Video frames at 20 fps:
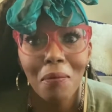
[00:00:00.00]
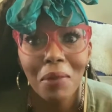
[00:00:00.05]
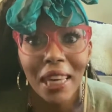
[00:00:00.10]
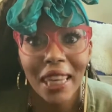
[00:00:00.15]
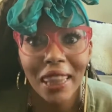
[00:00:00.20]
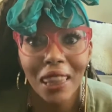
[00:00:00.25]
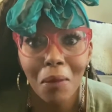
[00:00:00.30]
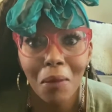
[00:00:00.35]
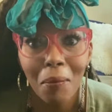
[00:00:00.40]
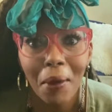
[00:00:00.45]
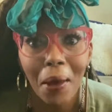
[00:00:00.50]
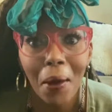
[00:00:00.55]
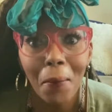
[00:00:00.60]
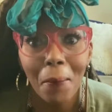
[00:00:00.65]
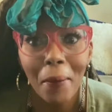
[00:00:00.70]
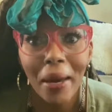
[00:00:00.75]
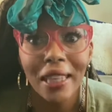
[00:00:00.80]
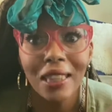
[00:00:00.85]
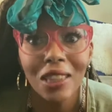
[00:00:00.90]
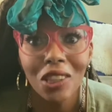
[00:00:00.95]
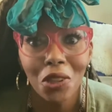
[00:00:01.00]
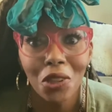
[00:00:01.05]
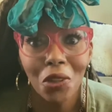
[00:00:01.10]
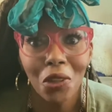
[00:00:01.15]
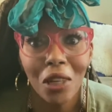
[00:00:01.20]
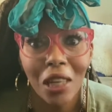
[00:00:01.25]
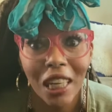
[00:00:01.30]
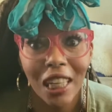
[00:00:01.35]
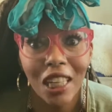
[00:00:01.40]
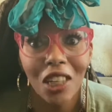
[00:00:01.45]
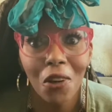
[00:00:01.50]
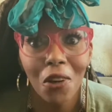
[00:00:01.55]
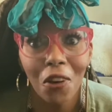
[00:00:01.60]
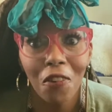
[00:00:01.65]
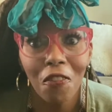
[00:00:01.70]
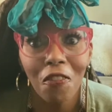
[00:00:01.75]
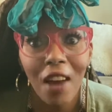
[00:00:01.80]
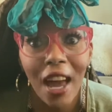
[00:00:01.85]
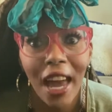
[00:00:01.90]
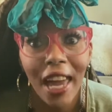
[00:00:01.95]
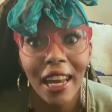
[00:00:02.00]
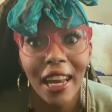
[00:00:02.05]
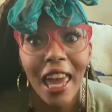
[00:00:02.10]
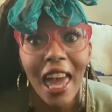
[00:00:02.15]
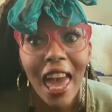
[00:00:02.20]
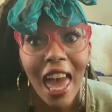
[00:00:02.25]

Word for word: hit the bell button so you can get notified